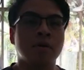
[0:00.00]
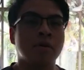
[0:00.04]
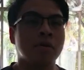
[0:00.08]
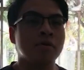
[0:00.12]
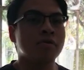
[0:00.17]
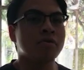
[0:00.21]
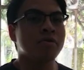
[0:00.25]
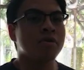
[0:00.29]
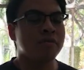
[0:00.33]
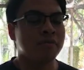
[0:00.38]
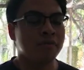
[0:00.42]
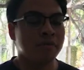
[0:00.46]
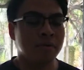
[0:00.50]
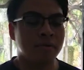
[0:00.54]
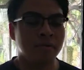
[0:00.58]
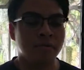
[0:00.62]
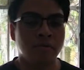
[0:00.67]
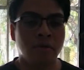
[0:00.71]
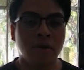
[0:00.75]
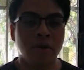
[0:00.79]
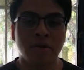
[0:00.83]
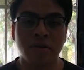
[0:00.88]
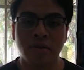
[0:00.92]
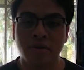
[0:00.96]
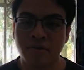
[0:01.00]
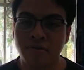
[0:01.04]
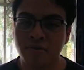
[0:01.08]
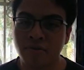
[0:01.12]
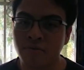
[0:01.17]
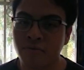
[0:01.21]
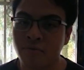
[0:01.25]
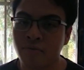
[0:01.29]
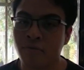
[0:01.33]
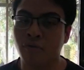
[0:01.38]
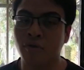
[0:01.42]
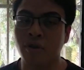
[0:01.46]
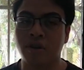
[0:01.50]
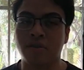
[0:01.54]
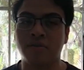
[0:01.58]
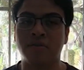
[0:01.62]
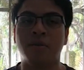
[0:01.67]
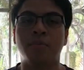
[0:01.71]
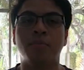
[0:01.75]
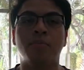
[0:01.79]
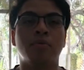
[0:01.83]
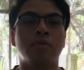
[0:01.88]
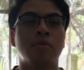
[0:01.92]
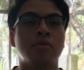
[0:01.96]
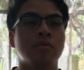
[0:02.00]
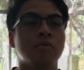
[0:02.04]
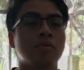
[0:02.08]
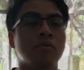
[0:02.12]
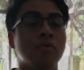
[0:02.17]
another different writers, for example,